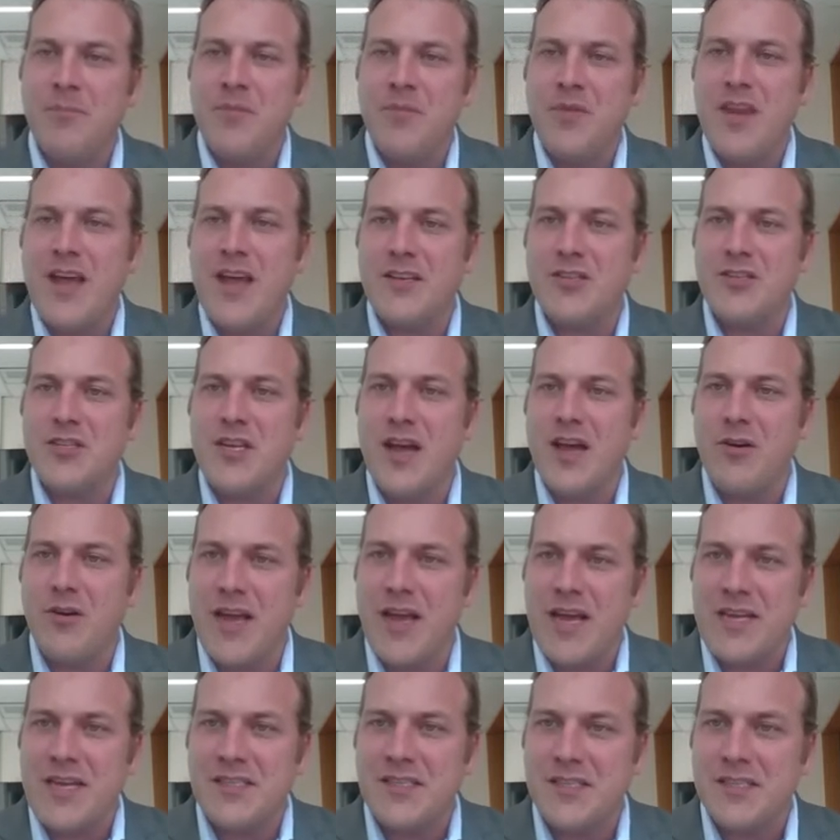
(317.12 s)
now shale
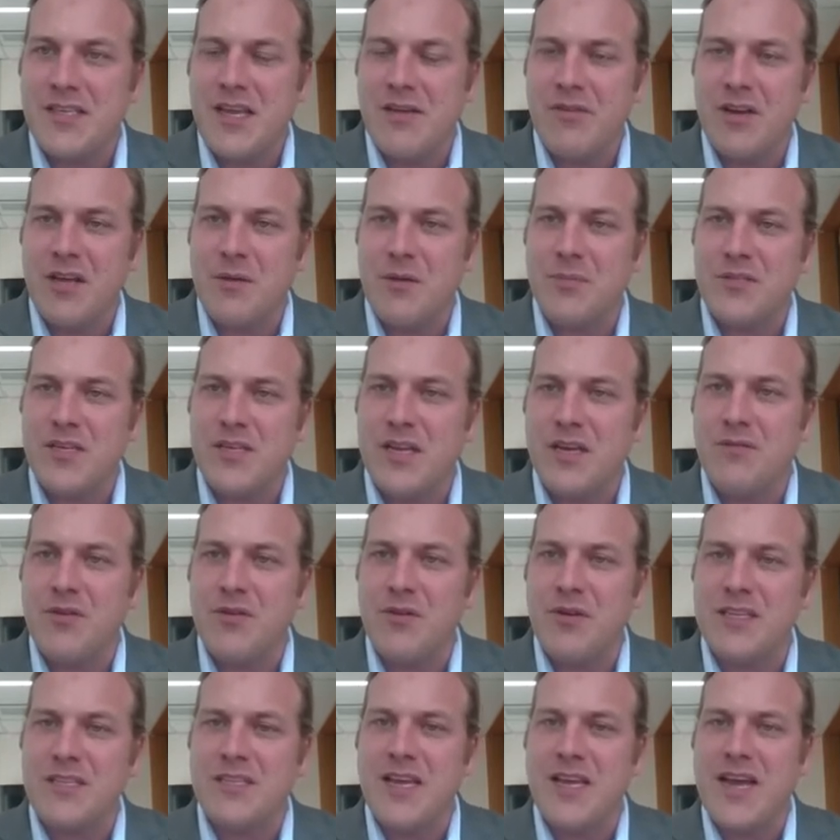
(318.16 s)
gas is 70% of
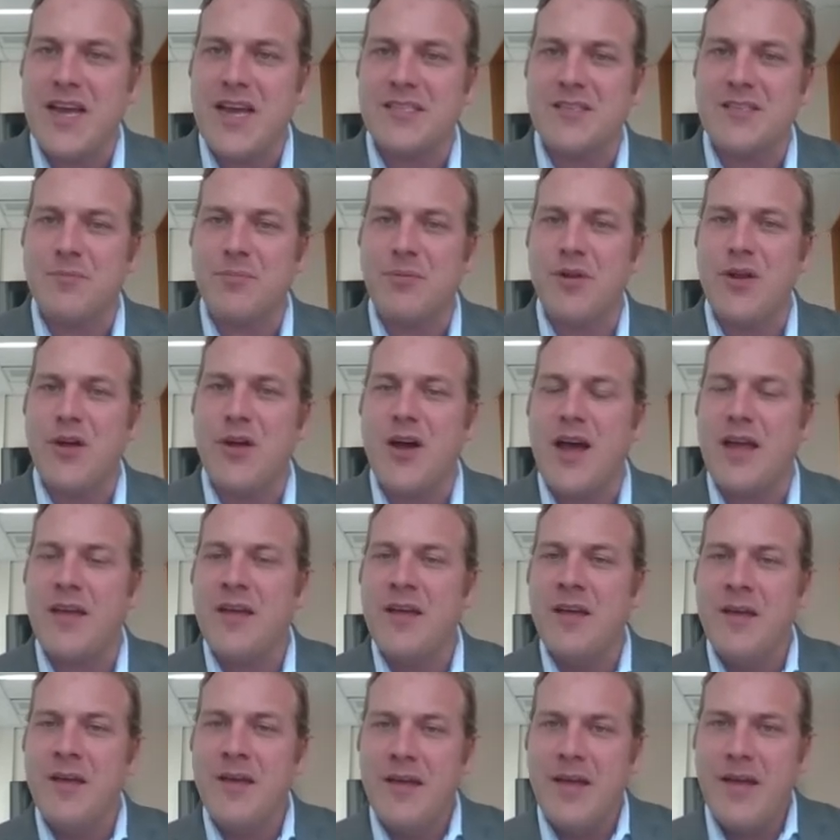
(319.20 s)
US gas supply.
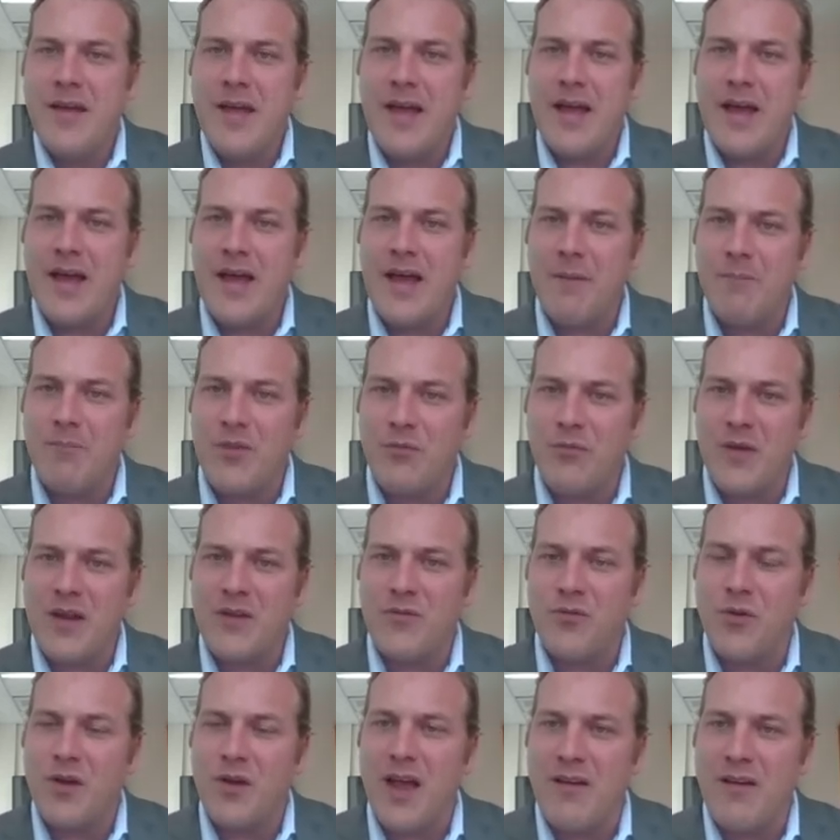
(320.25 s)
The
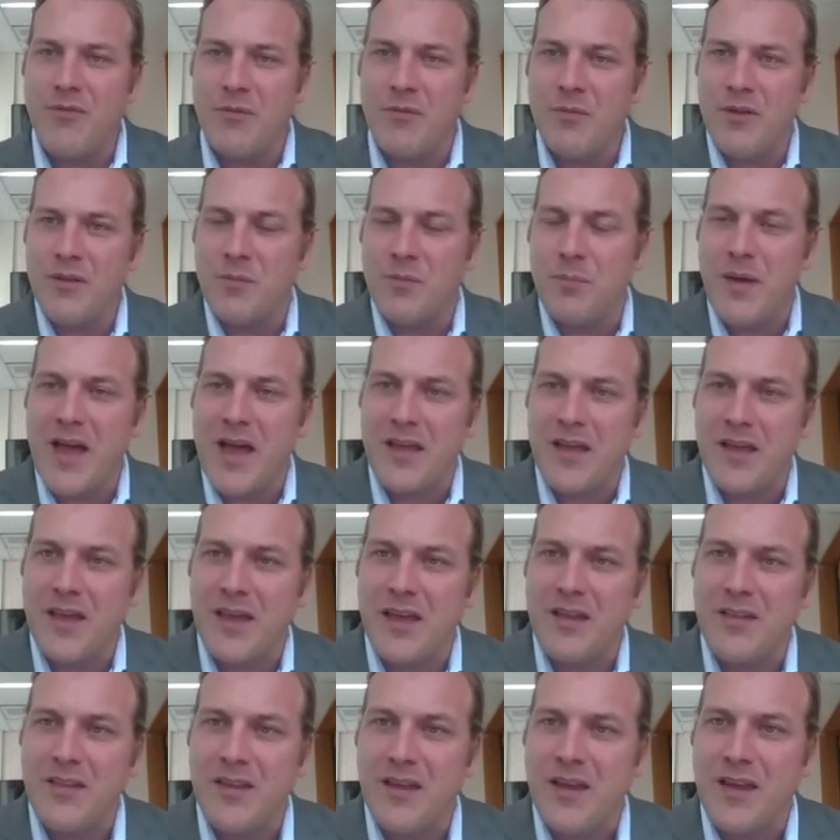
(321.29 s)
federal government's backing
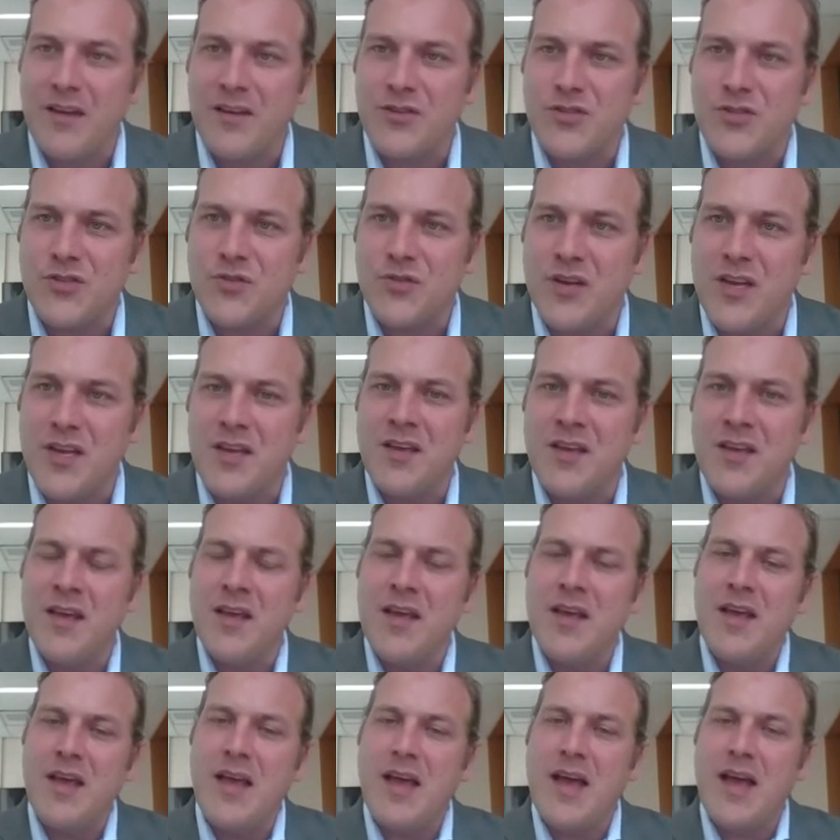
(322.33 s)
in the industry
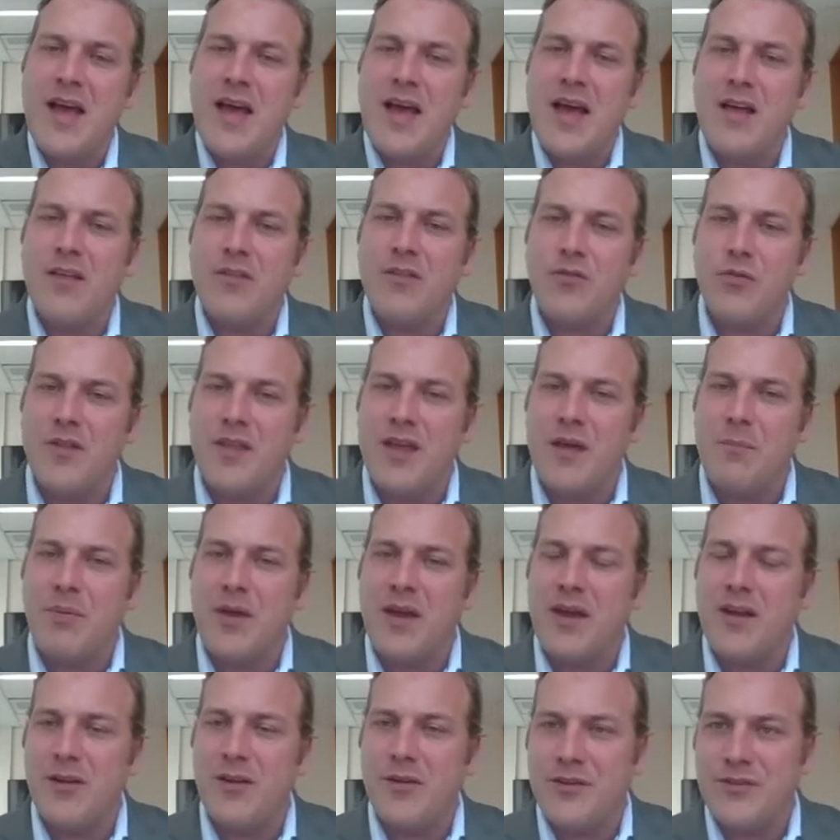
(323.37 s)
through their
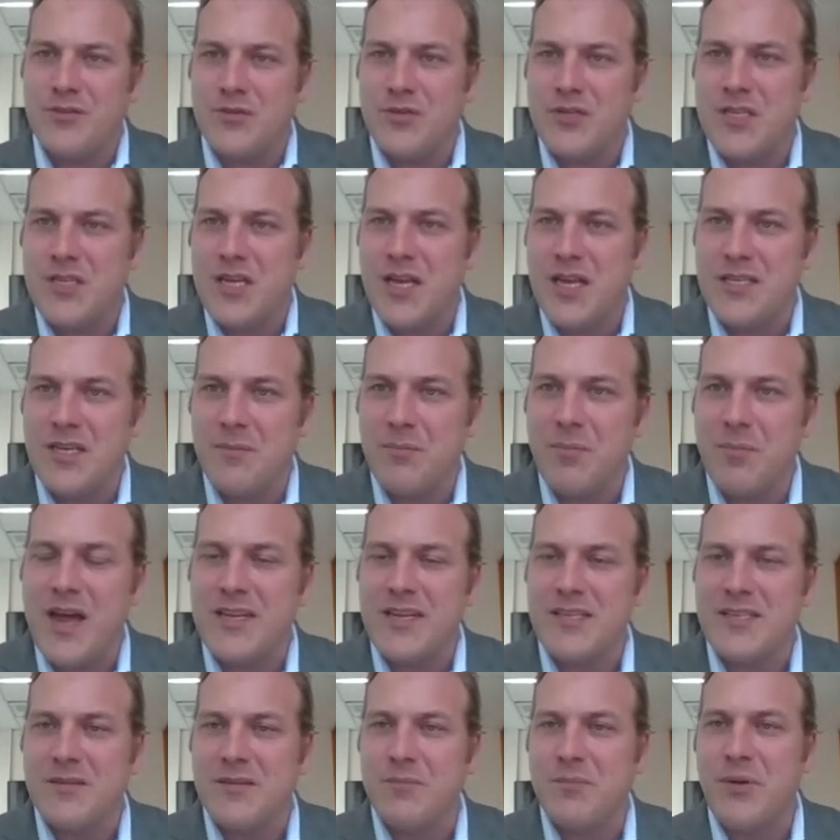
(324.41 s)
Beetaloo Strategic
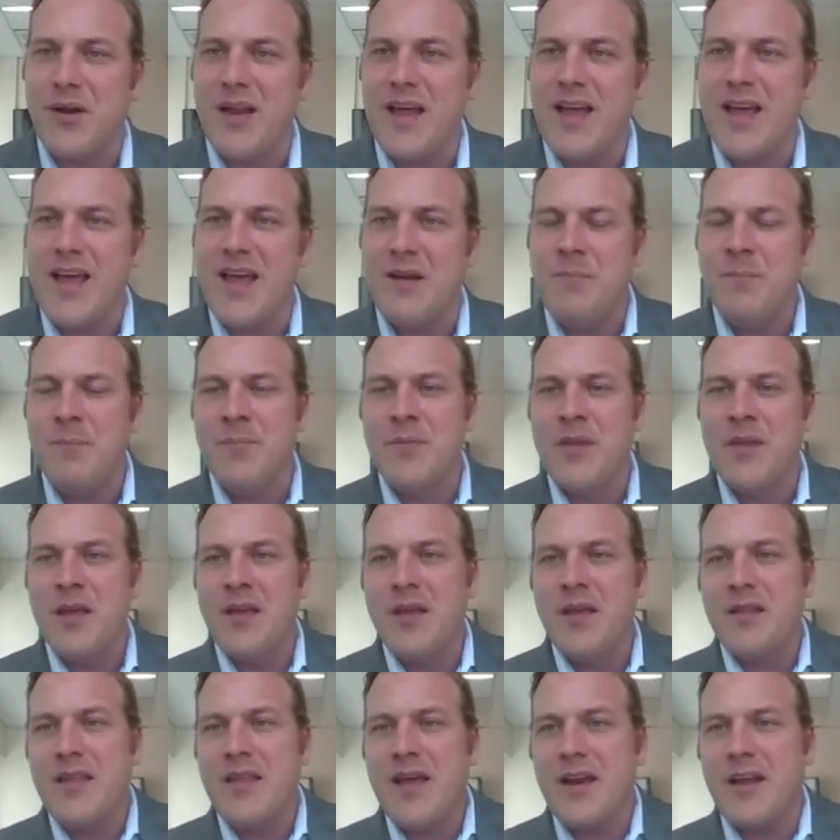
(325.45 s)
Basin Plan.
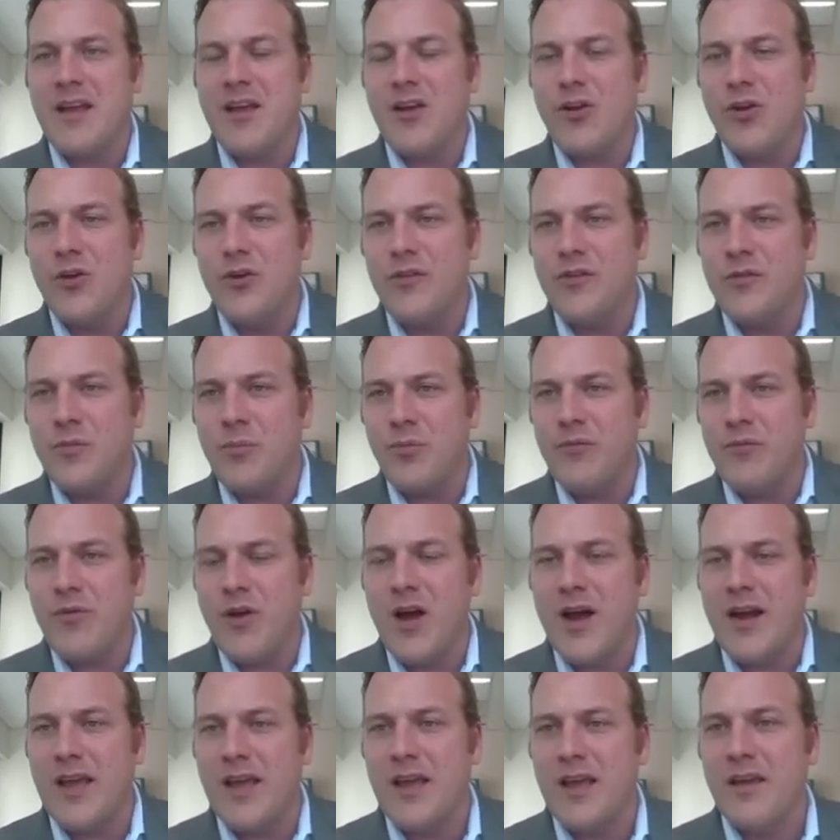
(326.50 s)
That includes
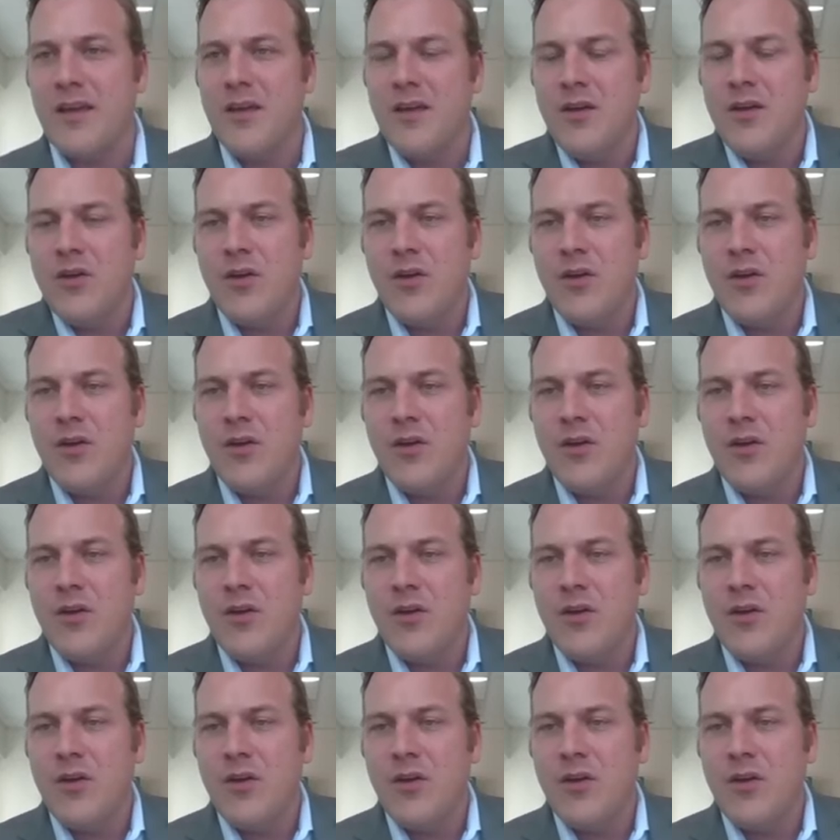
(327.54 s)
providing